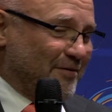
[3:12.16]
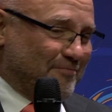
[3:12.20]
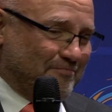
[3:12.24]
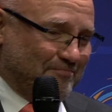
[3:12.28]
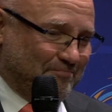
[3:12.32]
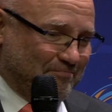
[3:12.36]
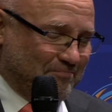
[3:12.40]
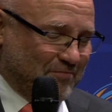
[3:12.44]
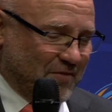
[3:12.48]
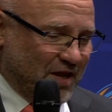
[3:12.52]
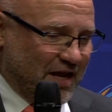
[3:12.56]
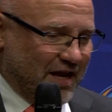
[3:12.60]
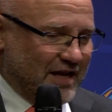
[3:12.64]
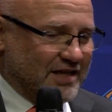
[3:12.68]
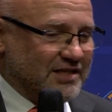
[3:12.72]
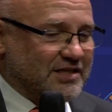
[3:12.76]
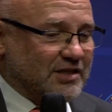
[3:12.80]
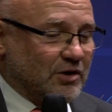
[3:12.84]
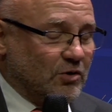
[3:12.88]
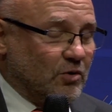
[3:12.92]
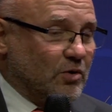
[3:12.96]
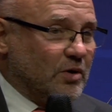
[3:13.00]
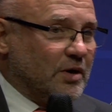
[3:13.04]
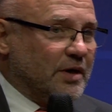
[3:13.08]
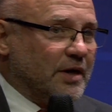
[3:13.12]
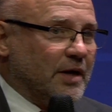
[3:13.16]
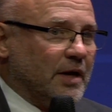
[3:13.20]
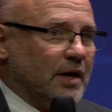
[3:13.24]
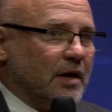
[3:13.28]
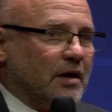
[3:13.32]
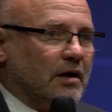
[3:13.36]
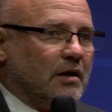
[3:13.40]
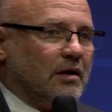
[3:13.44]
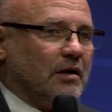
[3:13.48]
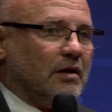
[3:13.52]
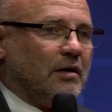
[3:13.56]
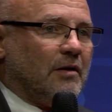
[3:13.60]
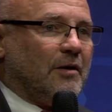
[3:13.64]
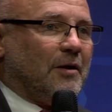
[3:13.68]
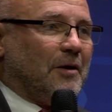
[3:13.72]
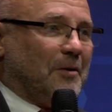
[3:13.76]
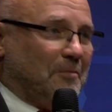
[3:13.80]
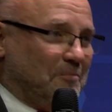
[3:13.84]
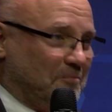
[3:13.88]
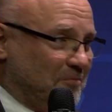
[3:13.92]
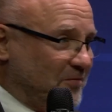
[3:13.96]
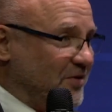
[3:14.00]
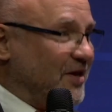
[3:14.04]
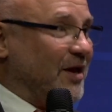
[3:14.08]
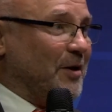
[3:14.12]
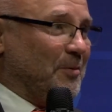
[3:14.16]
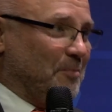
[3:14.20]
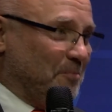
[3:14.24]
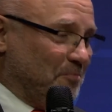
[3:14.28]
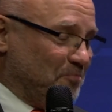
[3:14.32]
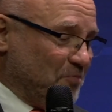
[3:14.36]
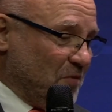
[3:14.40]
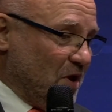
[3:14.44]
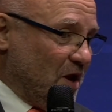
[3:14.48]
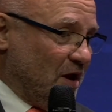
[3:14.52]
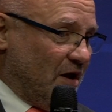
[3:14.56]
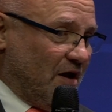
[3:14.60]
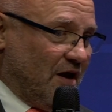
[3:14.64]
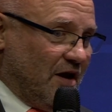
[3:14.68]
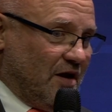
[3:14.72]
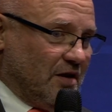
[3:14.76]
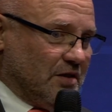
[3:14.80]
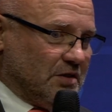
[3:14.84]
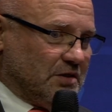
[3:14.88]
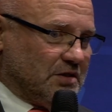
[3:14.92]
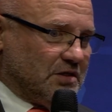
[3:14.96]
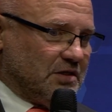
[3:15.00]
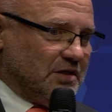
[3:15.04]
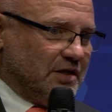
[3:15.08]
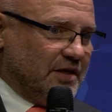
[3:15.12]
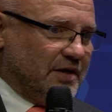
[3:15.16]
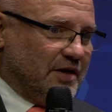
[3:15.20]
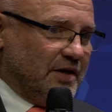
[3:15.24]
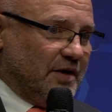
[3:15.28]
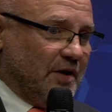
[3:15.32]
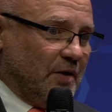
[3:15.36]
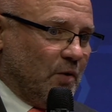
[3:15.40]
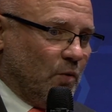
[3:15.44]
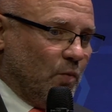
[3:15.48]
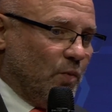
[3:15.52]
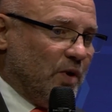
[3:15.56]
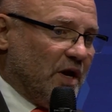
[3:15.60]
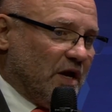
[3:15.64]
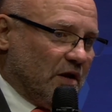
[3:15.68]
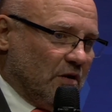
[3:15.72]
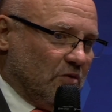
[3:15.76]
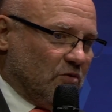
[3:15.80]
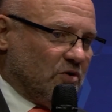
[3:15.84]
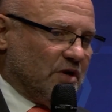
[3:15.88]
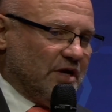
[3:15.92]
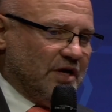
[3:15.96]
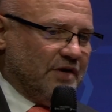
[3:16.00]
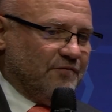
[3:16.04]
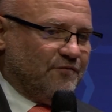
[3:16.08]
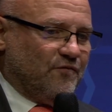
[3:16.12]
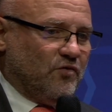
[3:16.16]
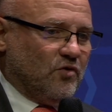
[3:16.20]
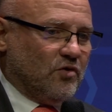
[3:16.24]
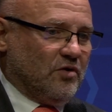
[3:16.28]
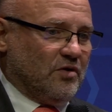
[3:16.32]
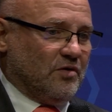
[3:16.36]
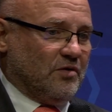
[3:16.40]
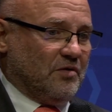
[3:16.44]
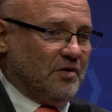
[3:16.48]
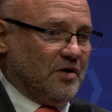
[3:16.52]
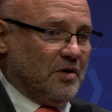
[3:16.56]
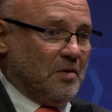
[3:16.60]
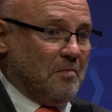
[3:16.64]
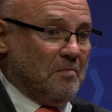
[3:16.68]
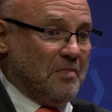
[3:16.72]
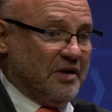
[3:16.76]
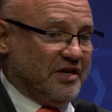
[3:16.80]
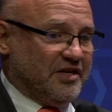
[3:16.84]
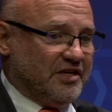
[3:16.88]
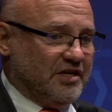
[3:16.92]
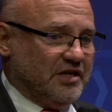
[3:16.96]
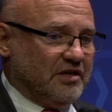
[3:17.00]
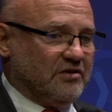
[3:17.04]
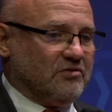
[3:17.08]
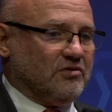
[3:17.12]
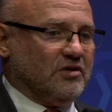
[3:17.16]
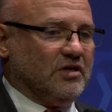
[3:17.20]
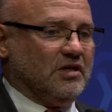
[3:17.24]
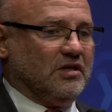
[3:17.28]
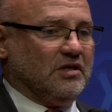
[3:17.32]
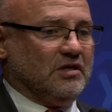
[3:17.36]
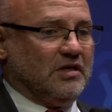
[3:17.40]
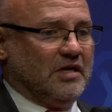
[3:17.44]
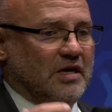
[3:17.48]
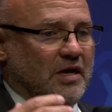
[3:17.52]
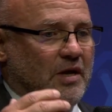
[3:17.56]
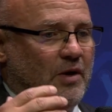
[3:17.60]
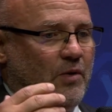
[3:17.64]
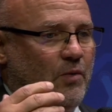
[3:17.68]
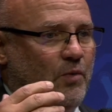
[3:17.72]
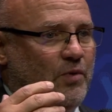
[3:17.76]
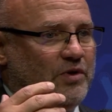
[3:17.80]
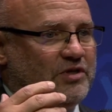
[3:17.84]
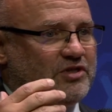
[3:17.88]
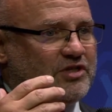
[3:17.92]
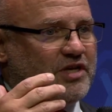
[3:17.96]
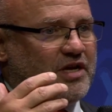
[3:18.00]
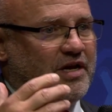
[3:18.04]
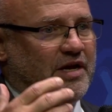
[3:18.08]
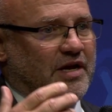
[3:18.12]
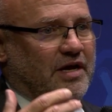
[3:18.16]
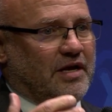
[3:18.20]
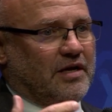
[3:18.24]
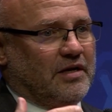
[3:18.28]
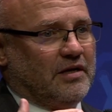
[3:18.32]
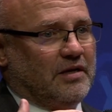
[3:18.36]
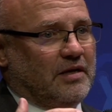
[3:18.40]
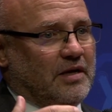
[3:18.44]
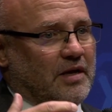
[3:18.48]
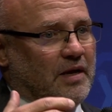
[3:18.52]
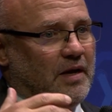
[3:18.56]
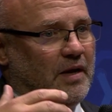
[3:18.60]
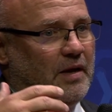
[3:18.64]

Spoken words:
And so, yeah, and we are looking for material which can,